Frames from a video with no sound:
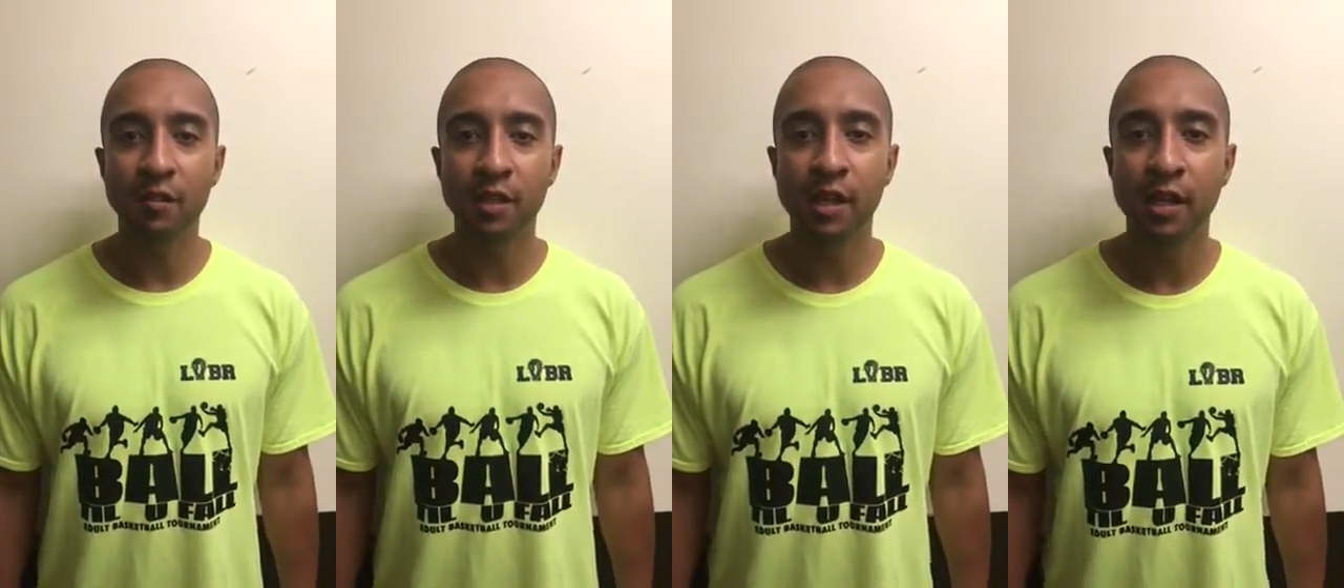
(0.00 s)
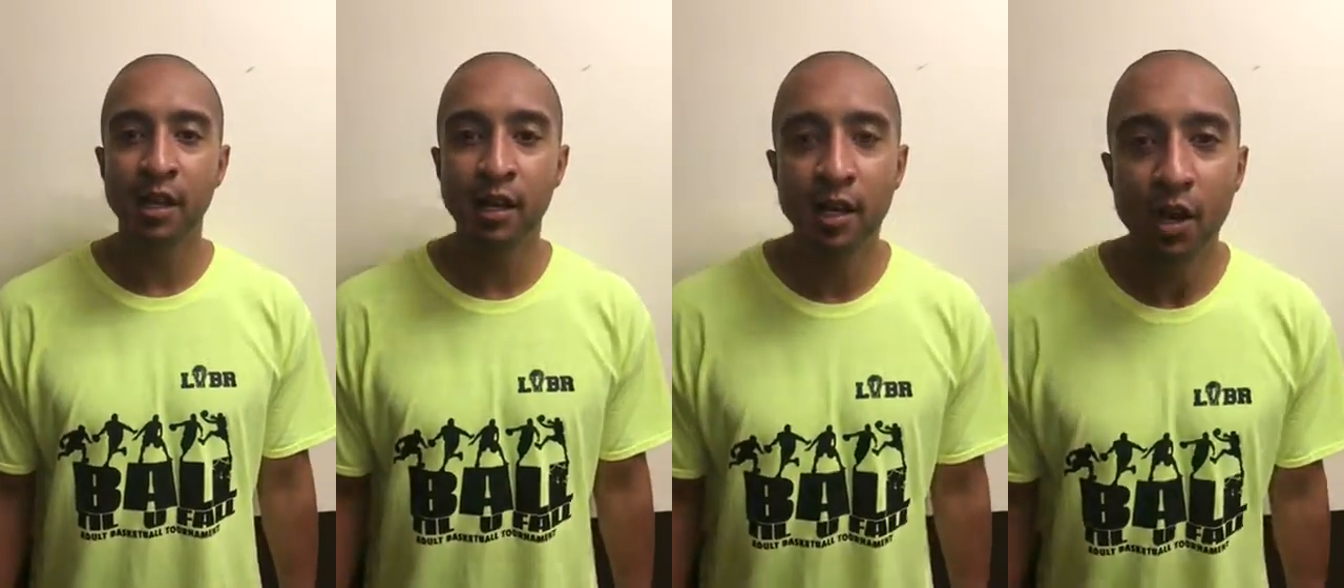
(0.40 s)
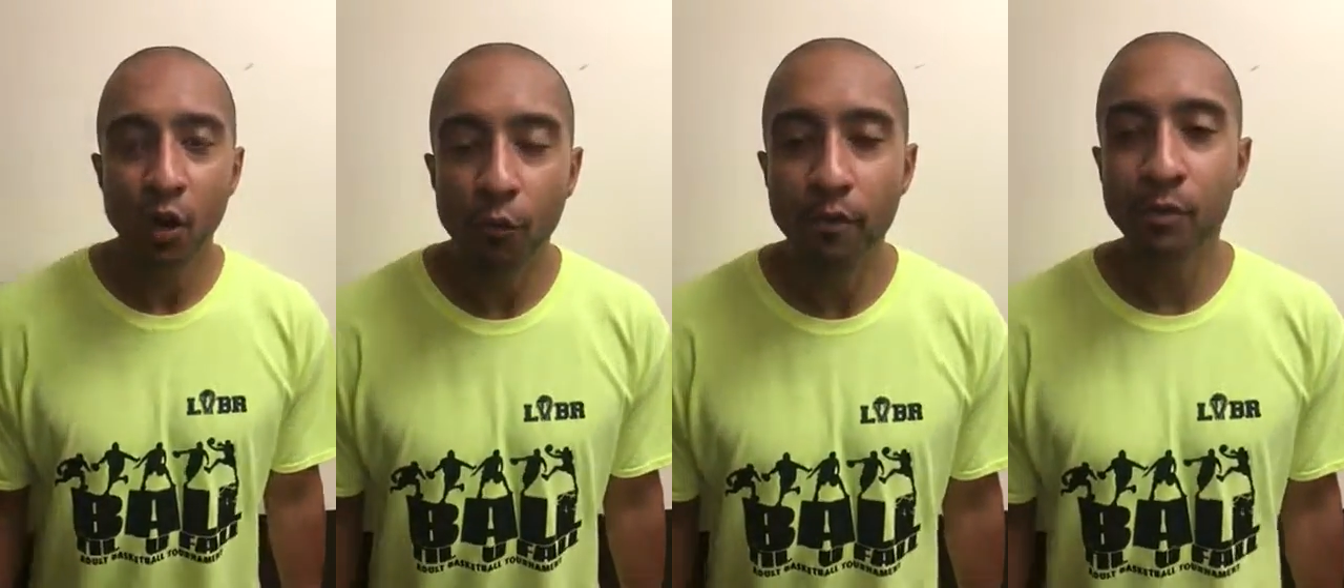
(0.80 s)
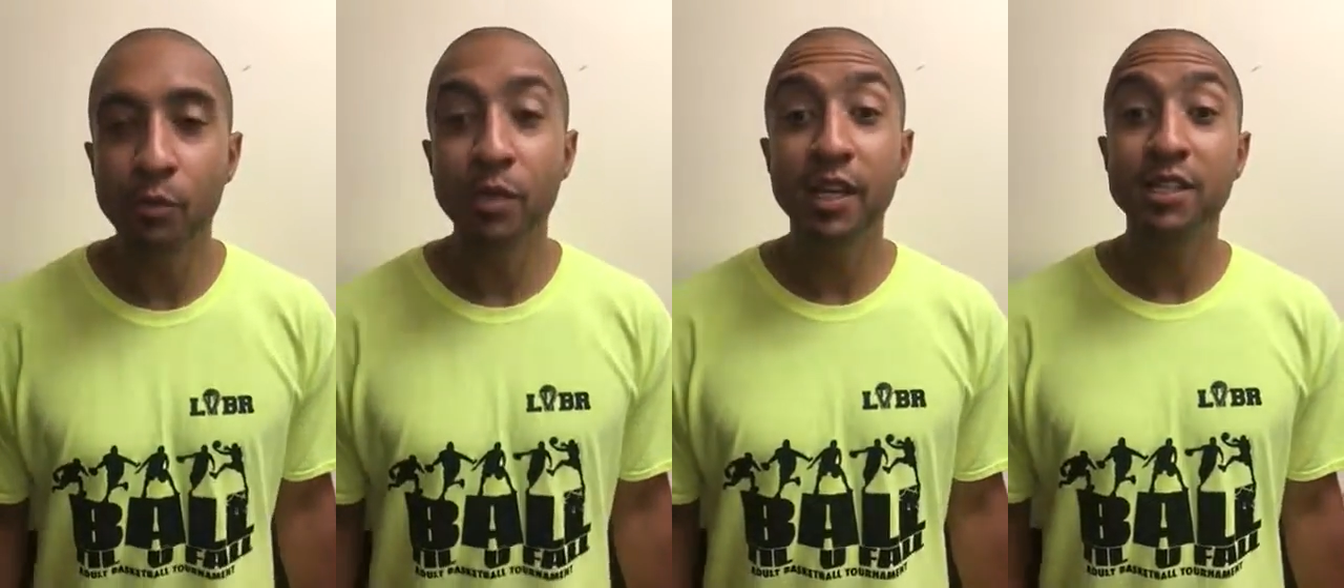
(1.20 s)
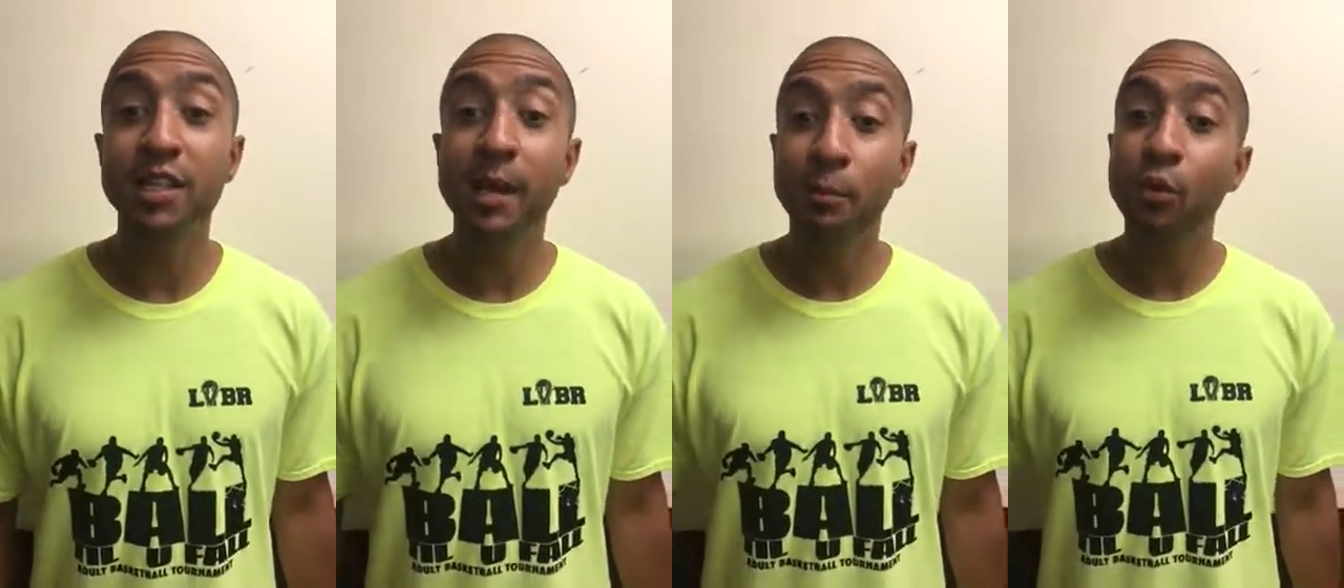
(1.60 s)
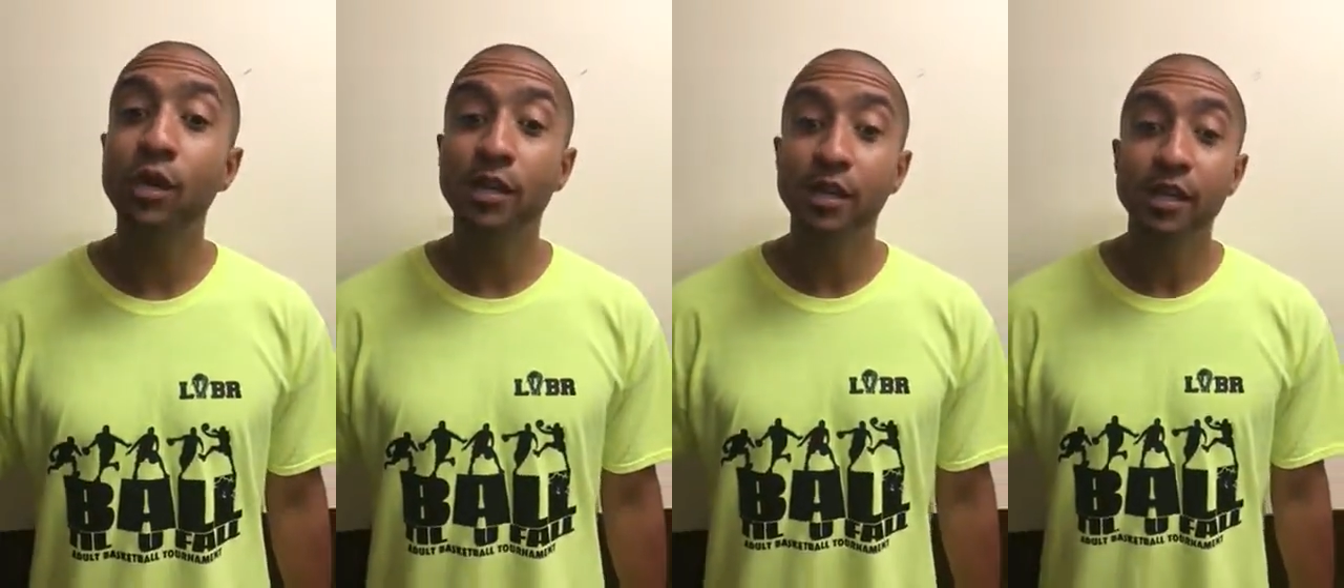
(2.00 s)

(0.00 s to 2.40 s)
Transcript: and then uh, hopefully when we get to that point